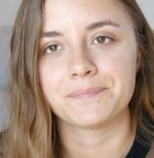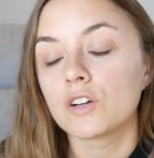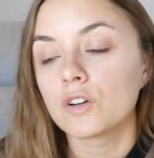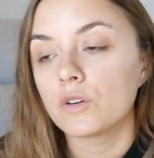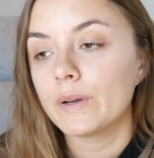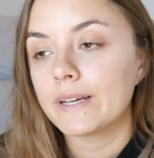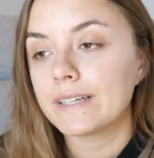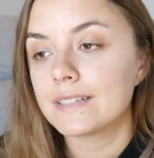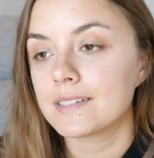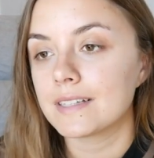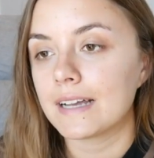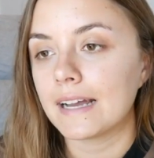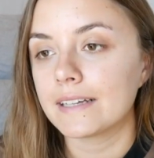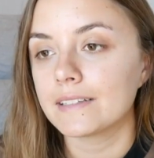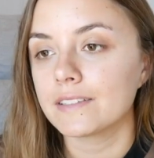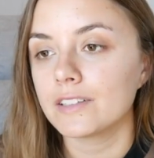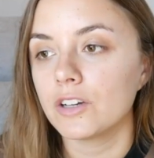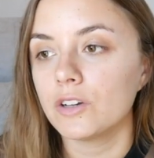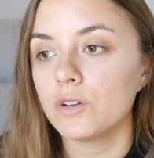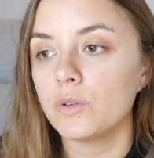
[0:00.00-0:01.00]
Quick side
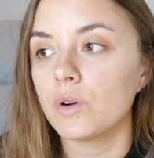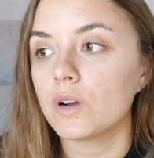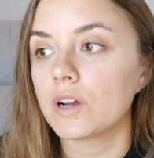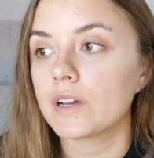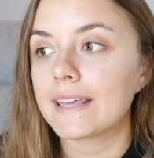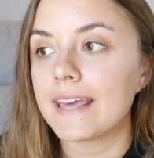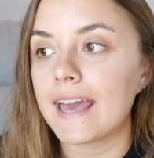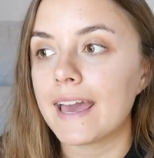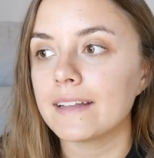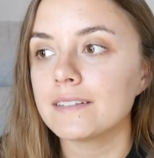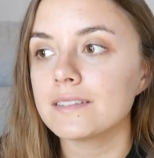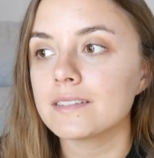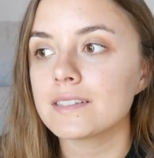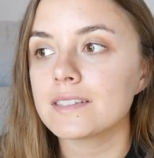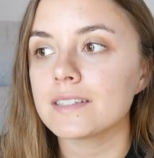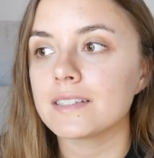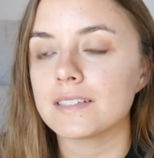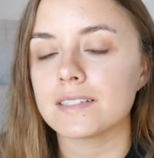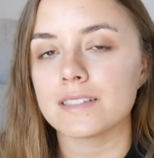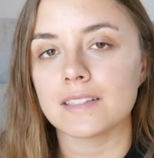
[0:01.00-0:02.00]
note,
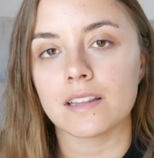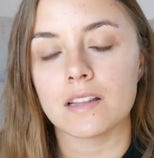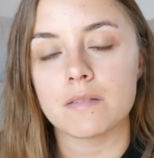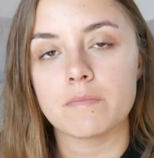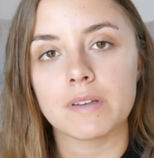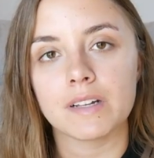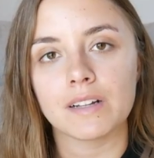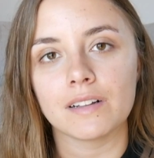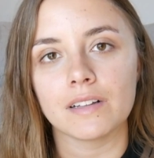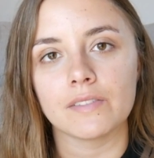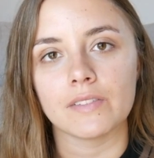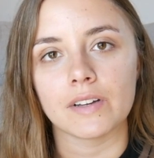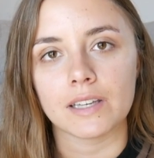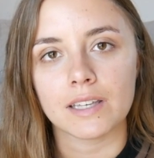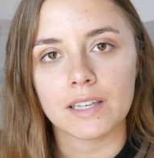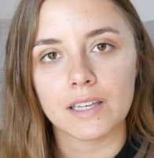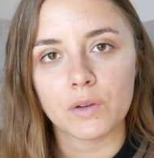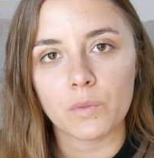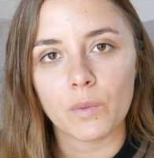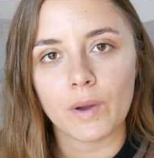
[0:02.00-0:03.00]
Kent is in the middle of a
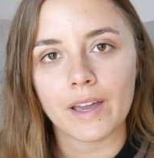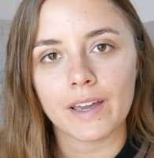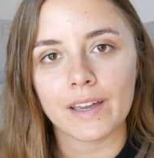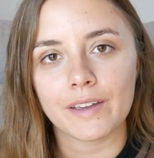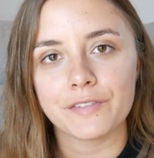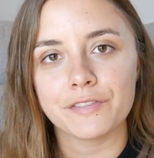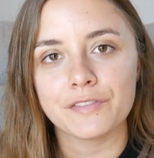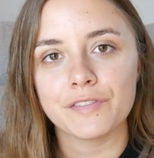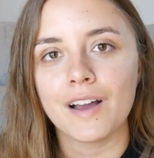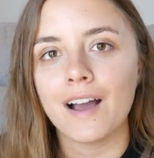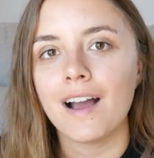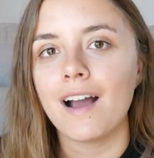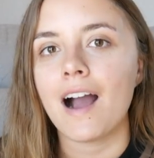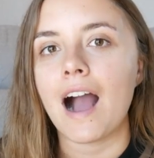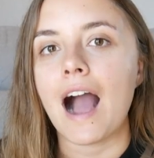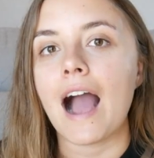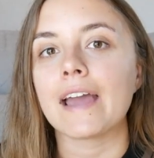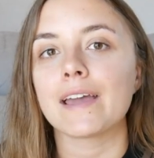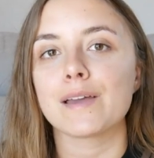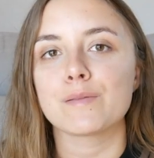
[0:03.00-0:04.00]
heat wave.
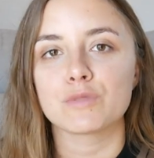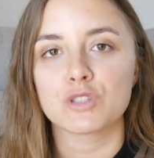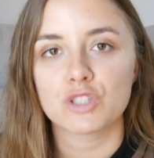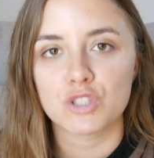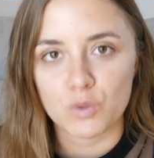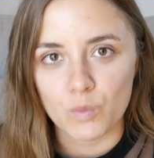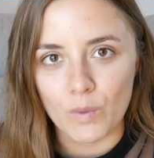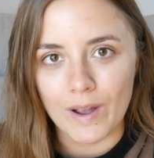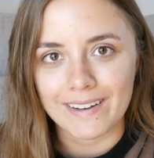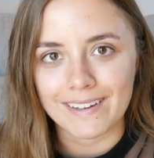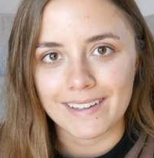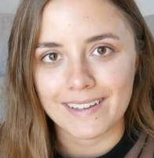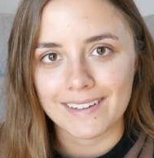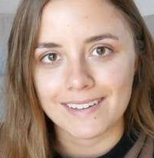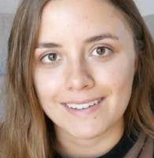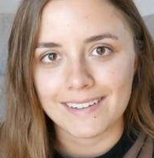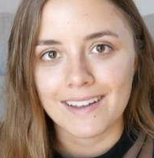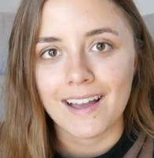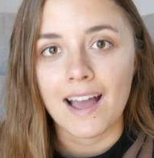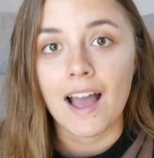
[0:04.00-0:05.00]
I am
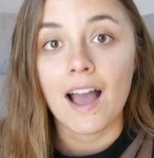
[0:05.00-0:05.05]
sweating.